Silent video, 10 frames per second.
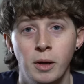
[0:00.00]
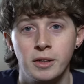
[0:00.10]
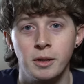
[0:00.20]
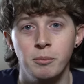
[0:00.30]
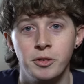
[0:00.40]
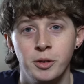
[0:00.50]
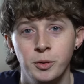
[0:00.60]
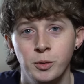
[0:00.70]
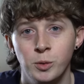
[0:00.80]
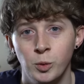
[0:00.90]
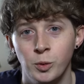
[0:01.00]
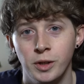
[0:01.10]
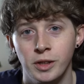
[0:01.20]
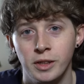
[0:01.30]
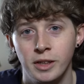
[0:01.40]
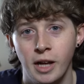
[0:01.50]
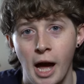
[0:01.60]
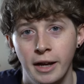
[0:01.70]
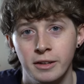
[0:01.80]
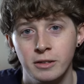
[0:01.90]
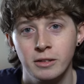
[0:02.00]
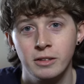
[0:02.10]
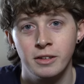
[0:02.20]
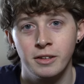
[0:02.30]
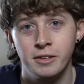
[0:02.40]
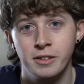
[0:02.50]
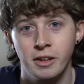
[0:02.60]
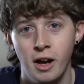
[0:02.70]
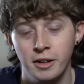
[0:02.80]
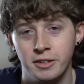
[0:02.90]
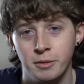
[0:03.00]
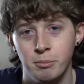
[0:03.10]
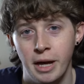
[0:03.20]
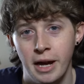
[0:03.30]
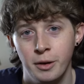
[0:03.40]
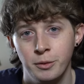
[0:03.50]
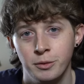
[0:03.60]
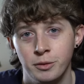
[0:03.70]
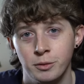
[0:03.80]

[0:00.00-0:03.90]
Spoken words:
and welcome to Kyle Talks About